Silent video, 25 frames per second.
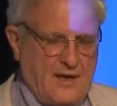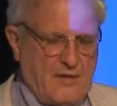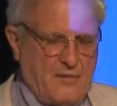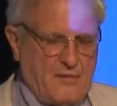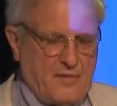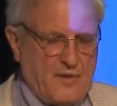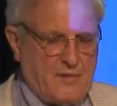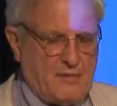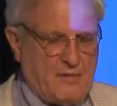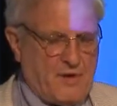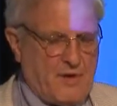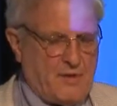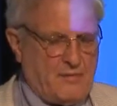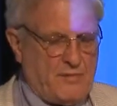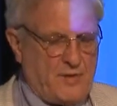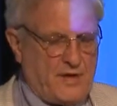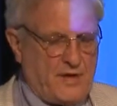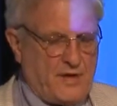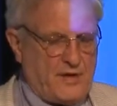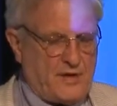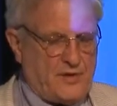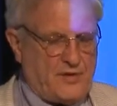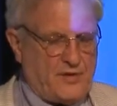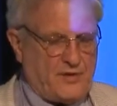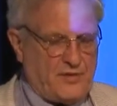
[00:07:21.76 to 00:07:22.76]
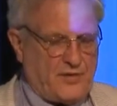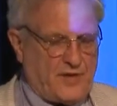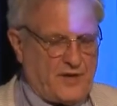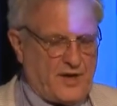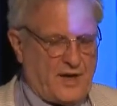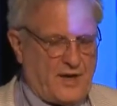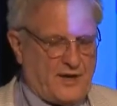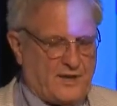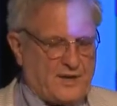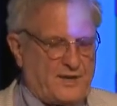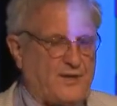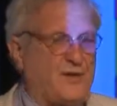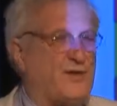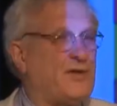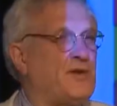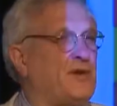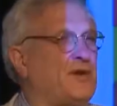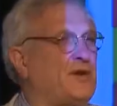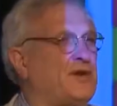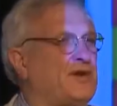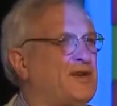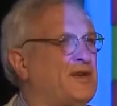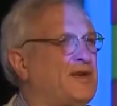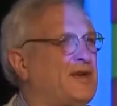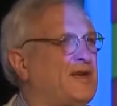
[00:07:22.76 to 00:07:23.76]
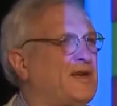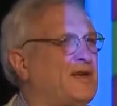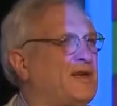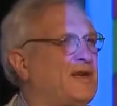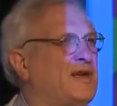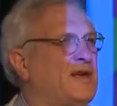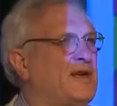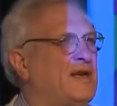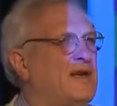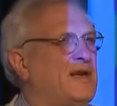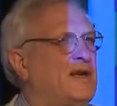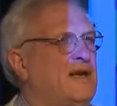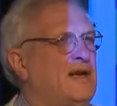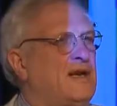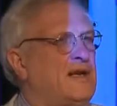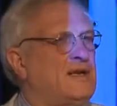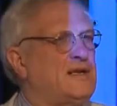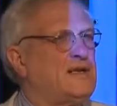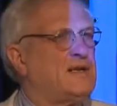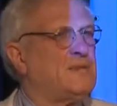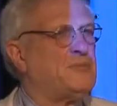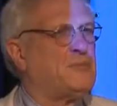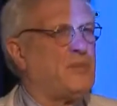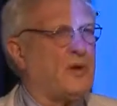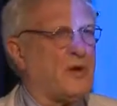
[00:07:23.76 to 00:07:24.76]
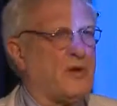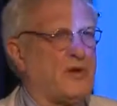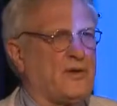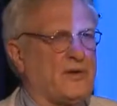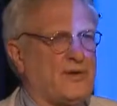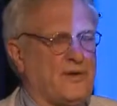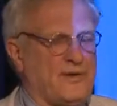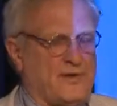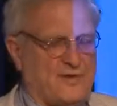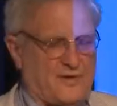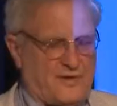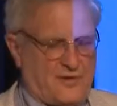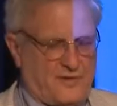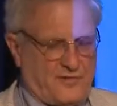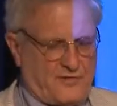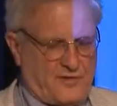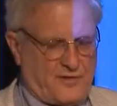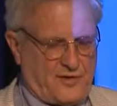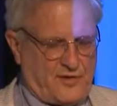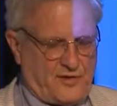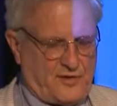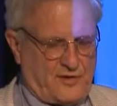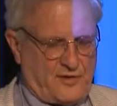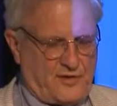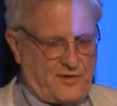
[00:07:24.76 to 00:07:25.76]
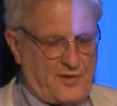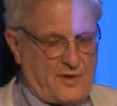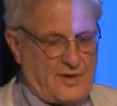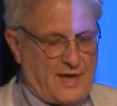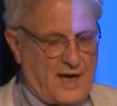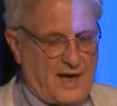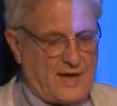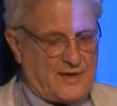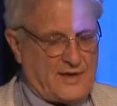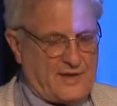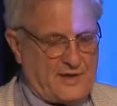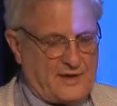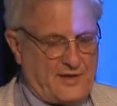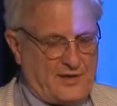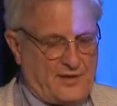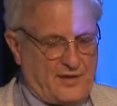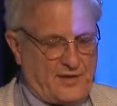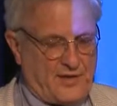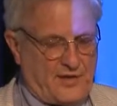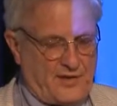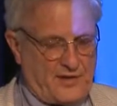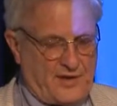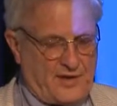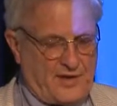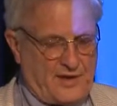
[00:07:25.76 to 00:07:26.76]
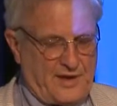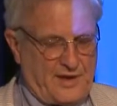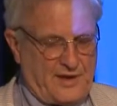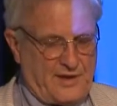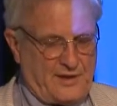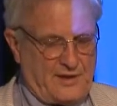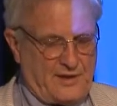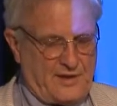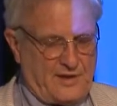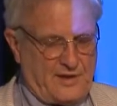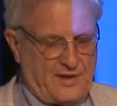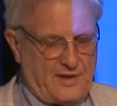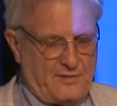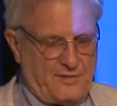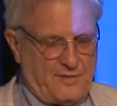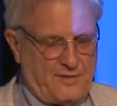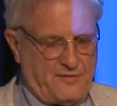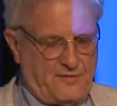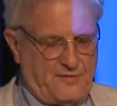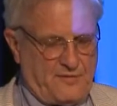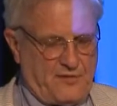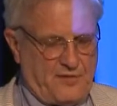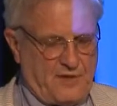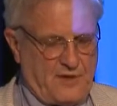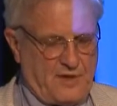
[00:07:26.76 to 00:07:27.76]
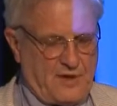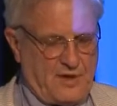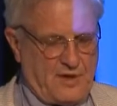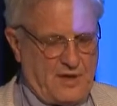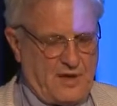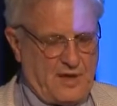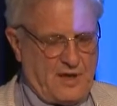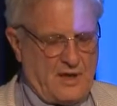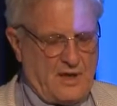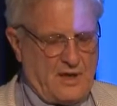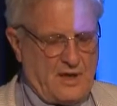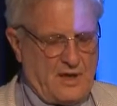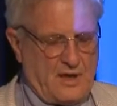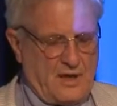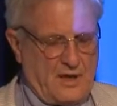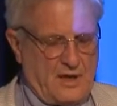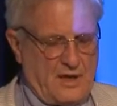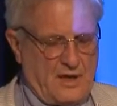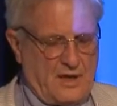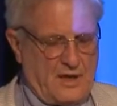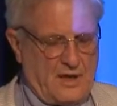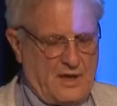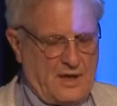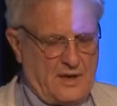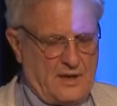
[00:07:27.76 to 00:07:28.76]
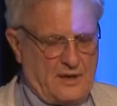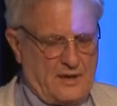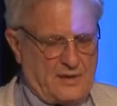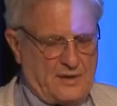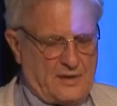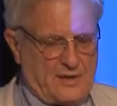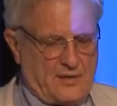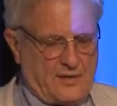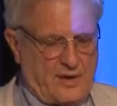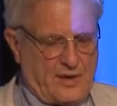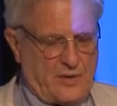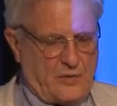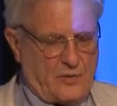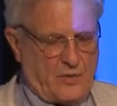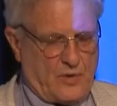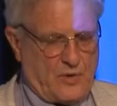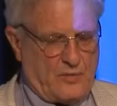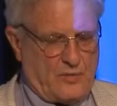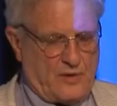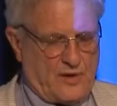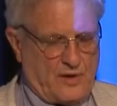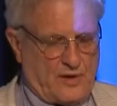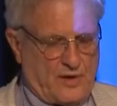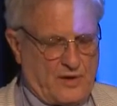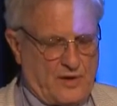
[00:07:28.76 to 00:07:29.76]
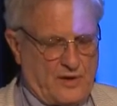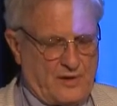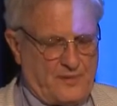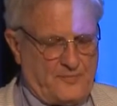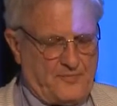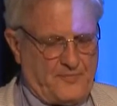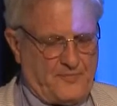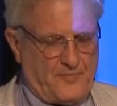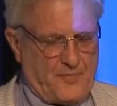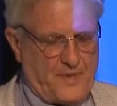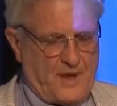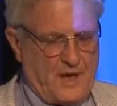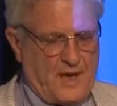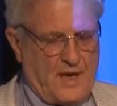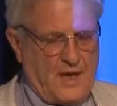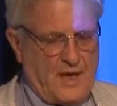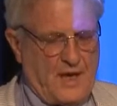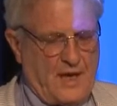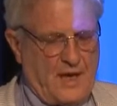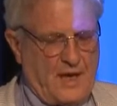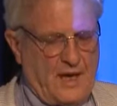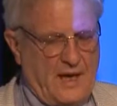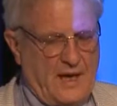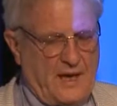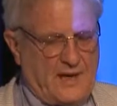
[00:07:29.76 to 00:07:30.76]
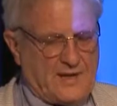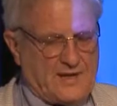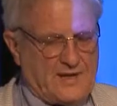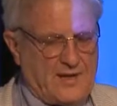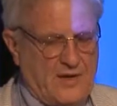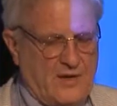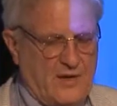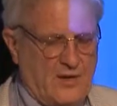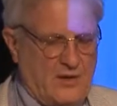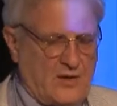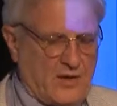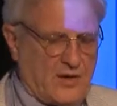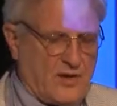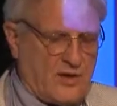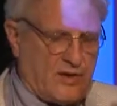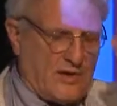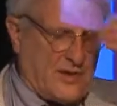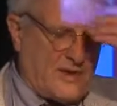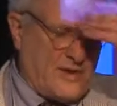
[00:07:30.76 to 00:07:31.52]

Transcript: remember in 2013 the Balkans of 1913, the year before the Great War broke out. Let us now look on